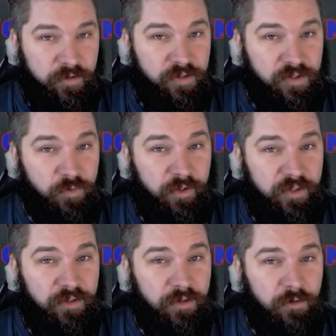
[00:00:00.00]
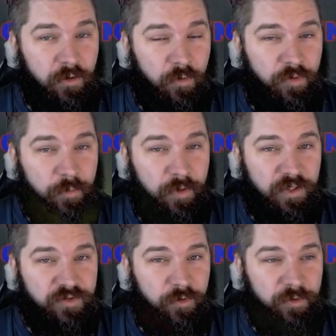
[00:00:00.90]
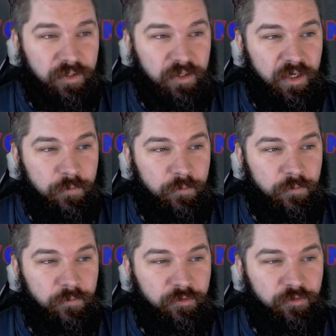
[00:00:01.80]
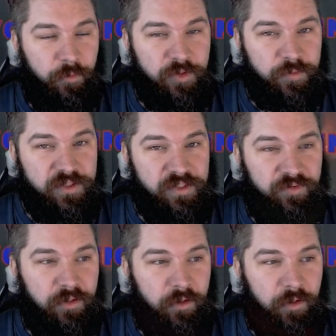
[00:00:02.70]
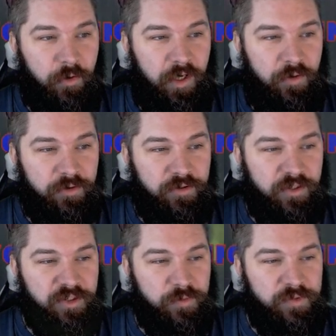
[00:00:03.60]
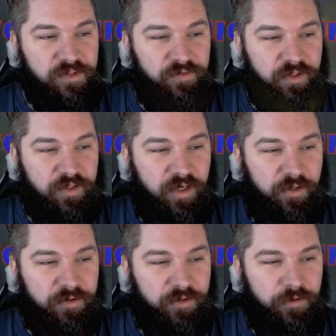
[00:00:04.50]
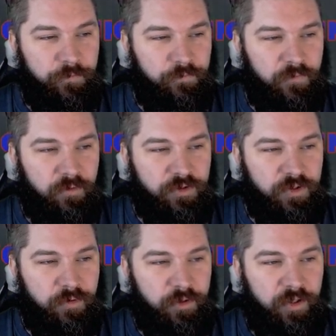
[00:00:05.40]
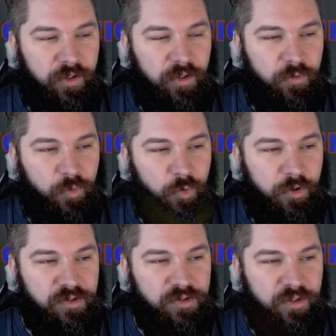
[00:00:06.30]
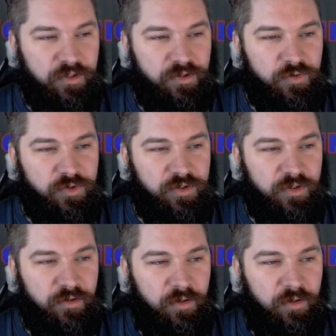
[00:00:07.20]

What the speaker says: This will either load the mods from in-game, from a specific loadout and a specific character. I'll show you here how it works. I choose the